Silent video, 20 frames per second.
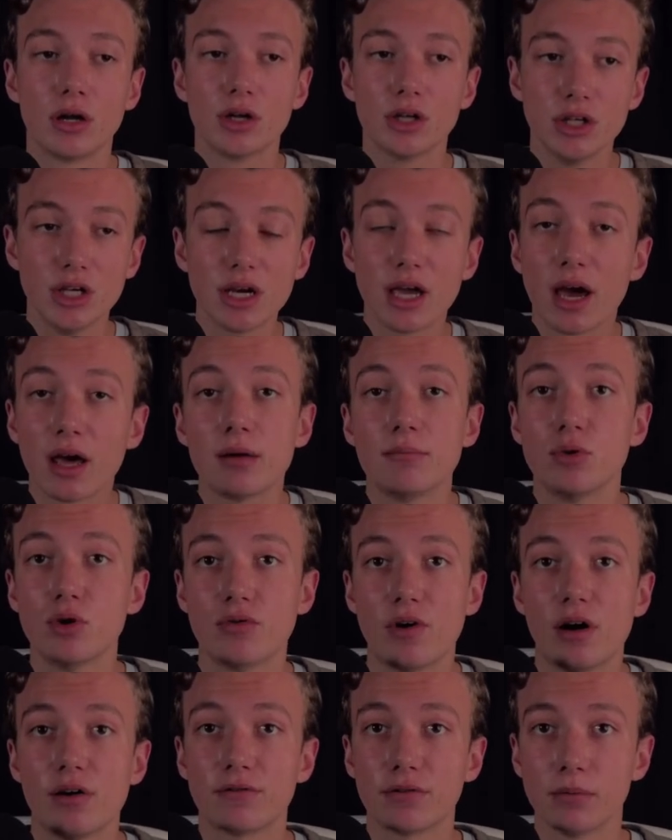you gotta move
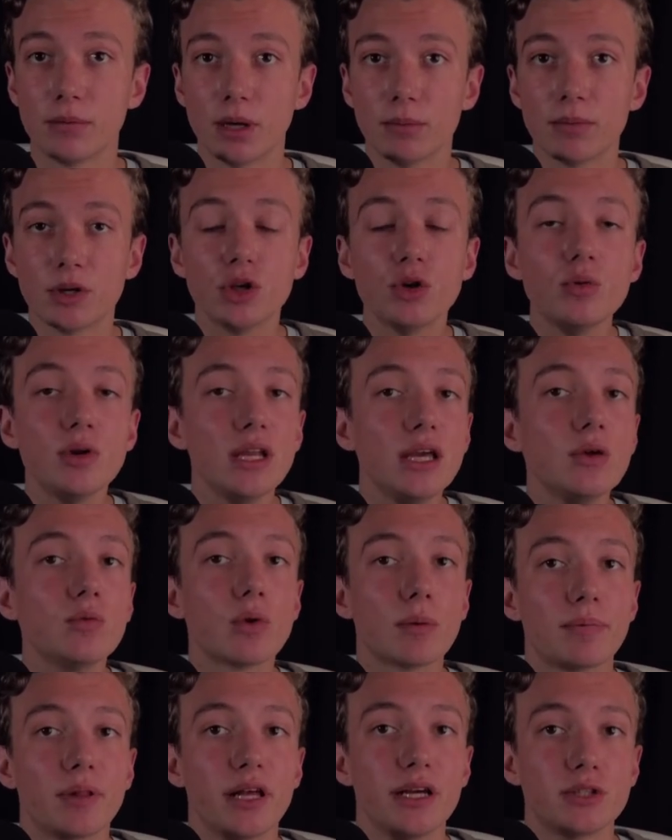on from them. You need
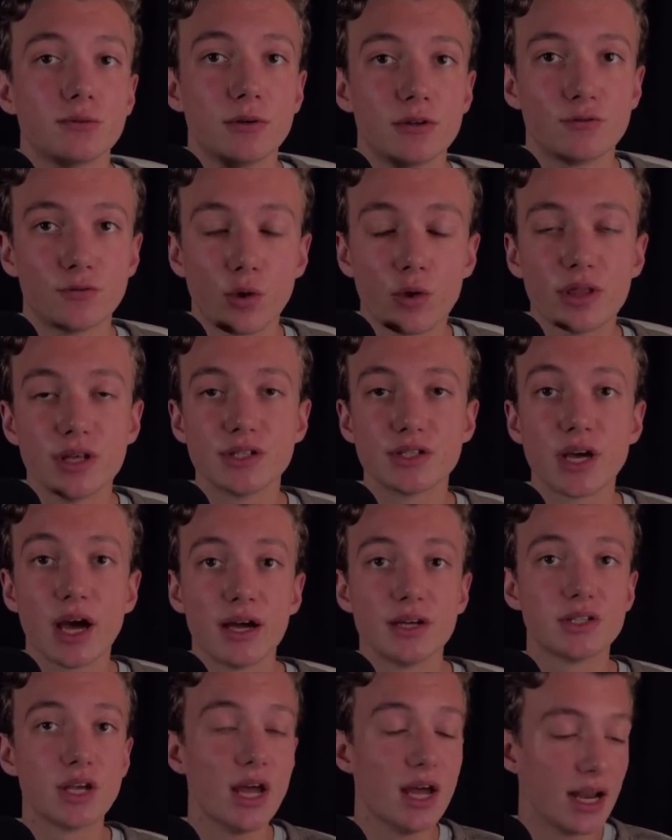replacements for these
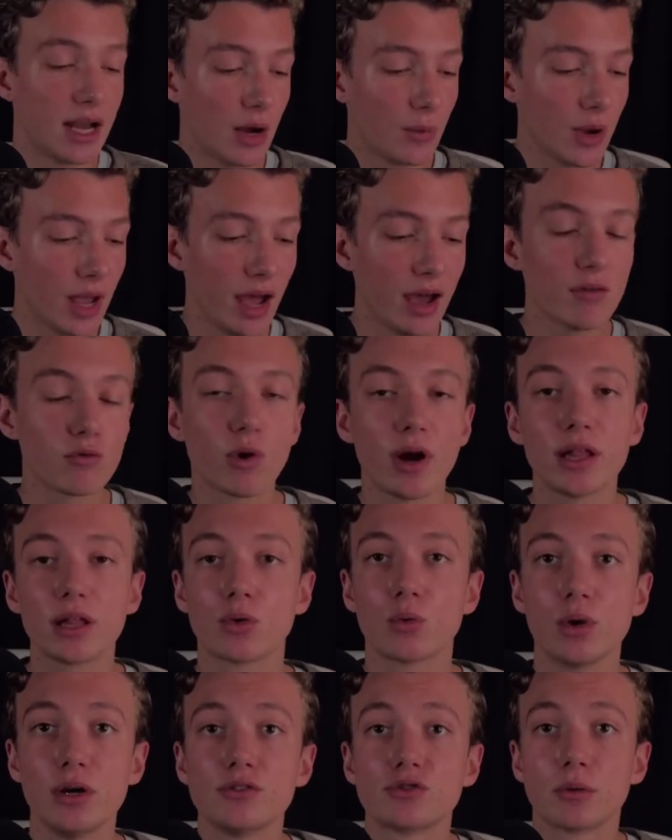guys. Now, we have Riley
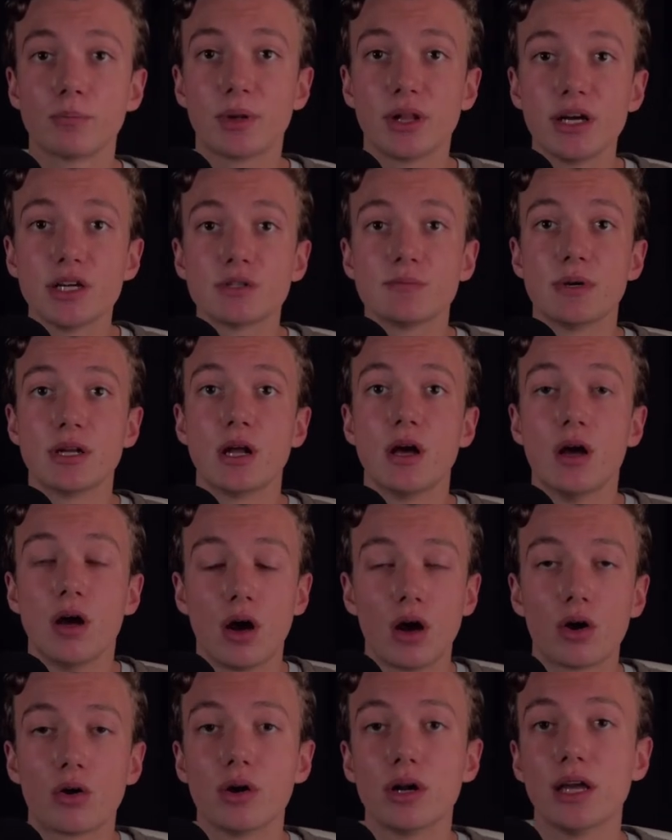Reiff's replacement
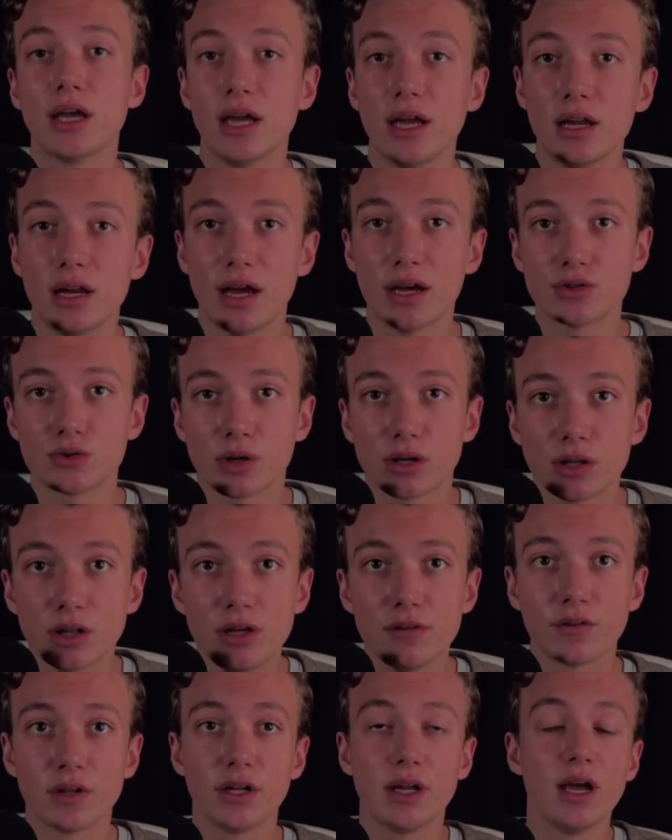already in Ezra
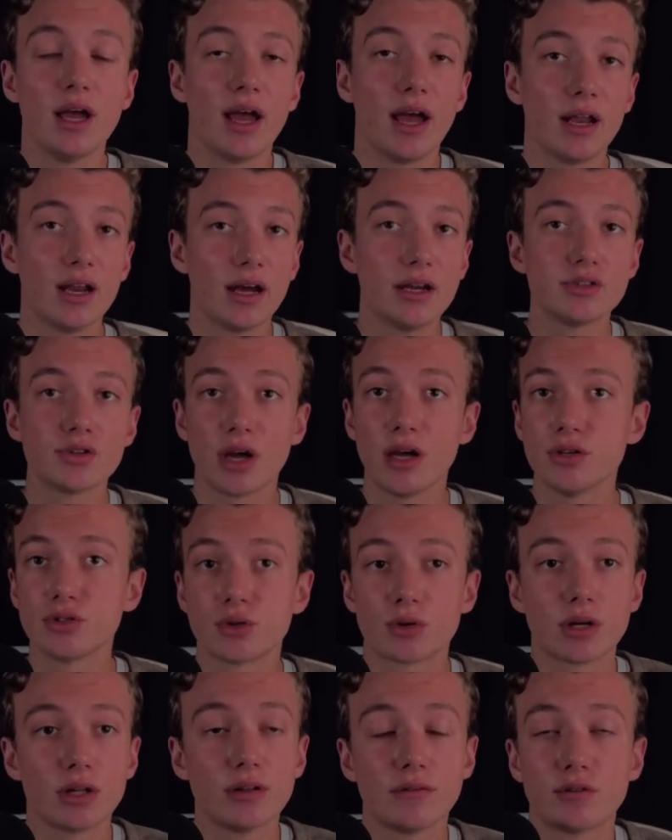Cleveland, and
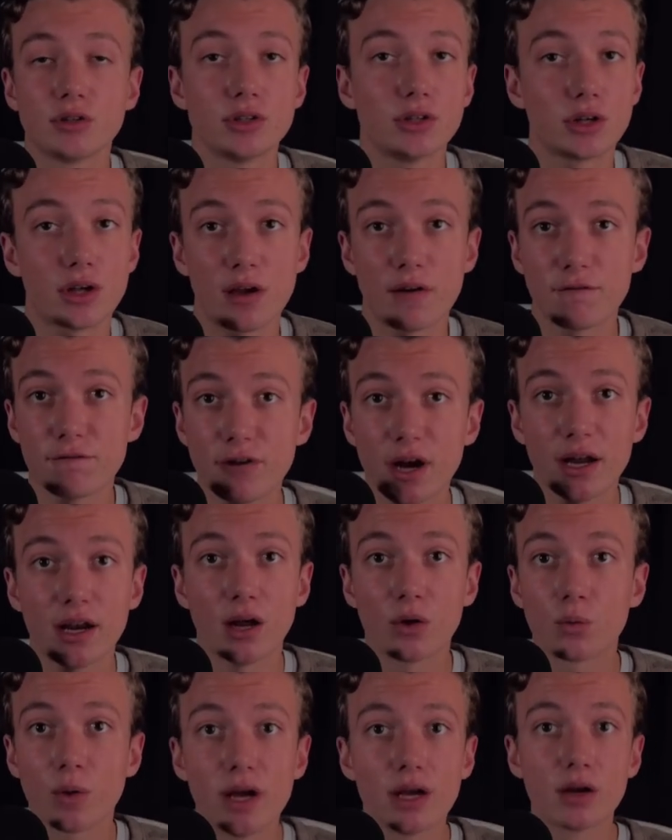Ezra Cleveland looking fine
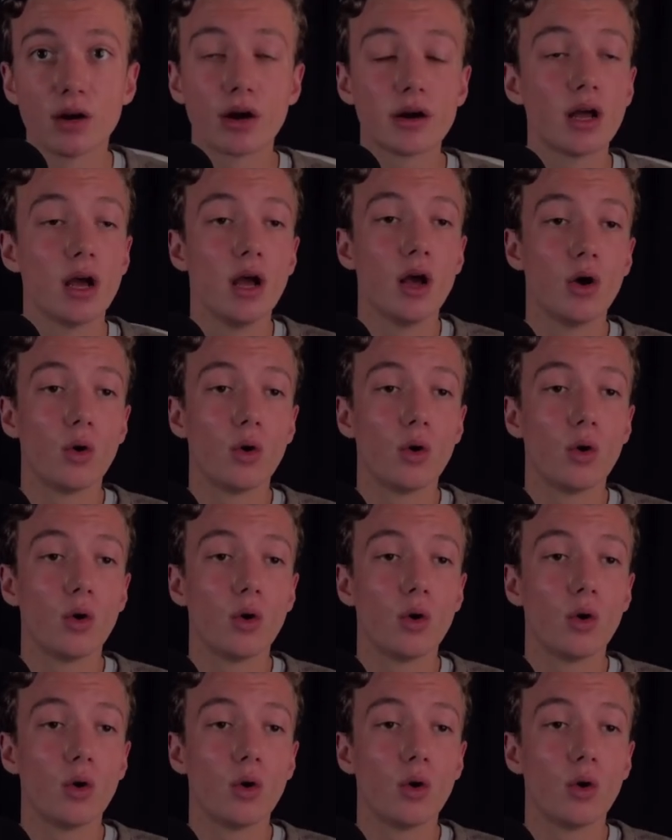at right guard.